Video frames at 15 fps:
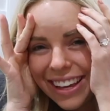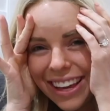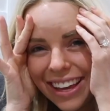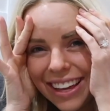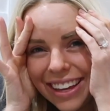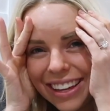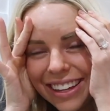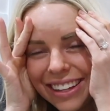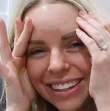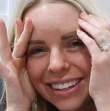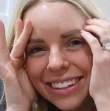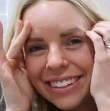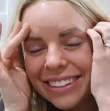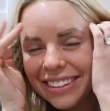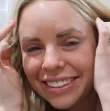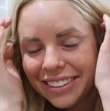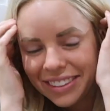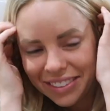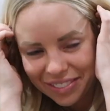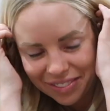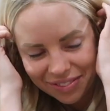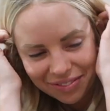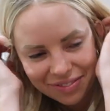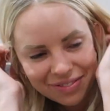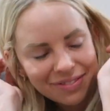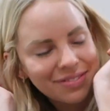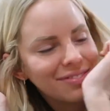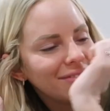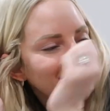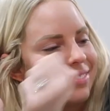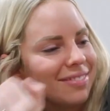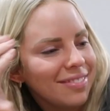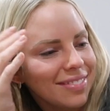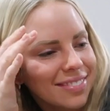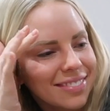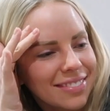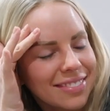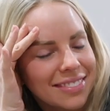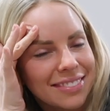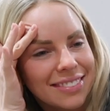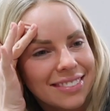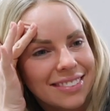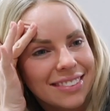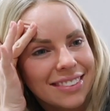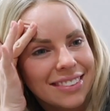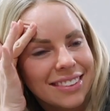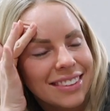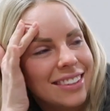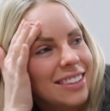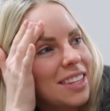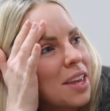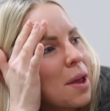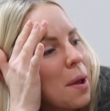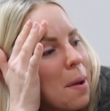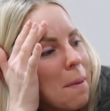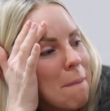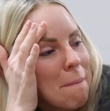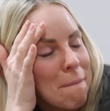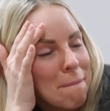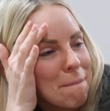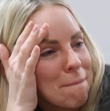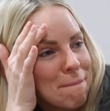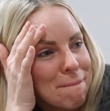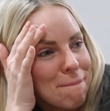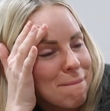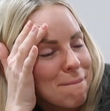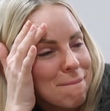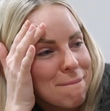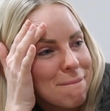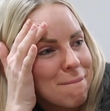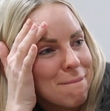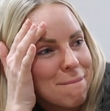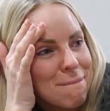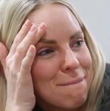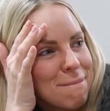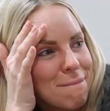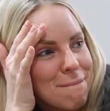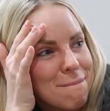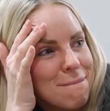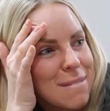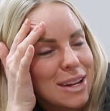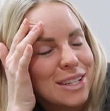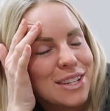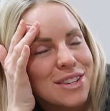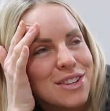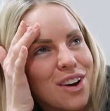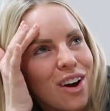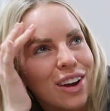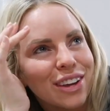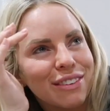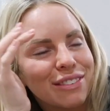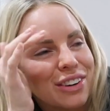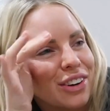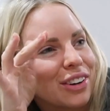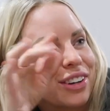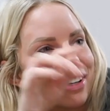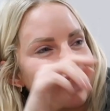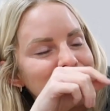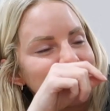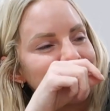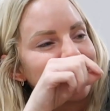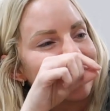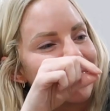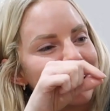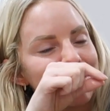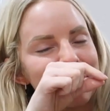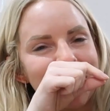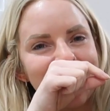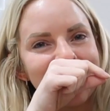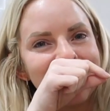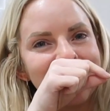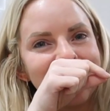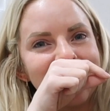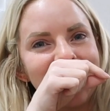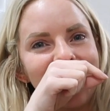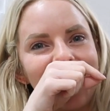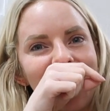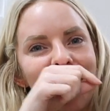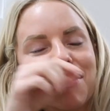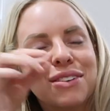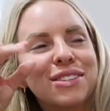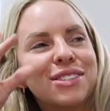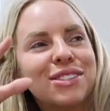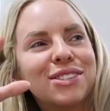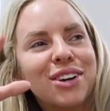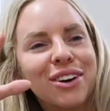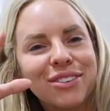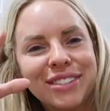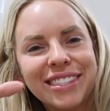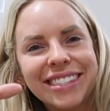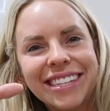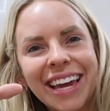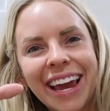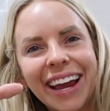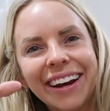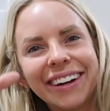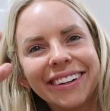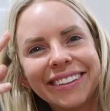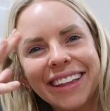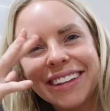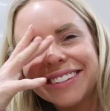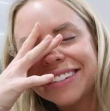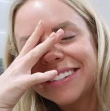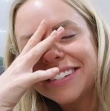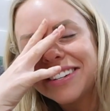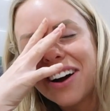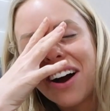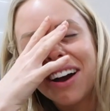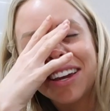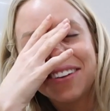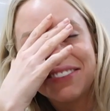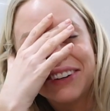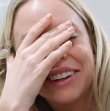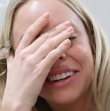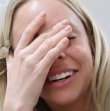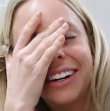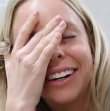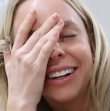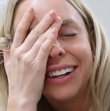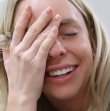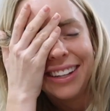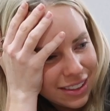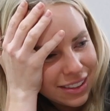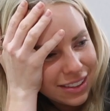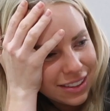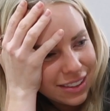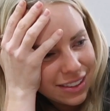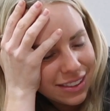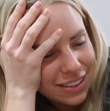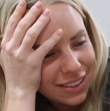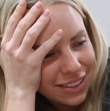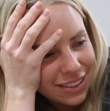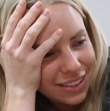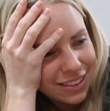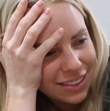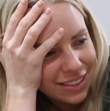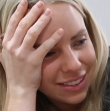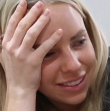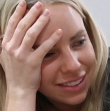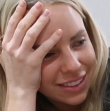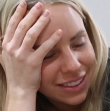I. I mean, felt right. Did you? You didn't feel it like? That did not even hurt even a little bit. I was so scared. That did not even hurt. Oh, it's just a massager, right?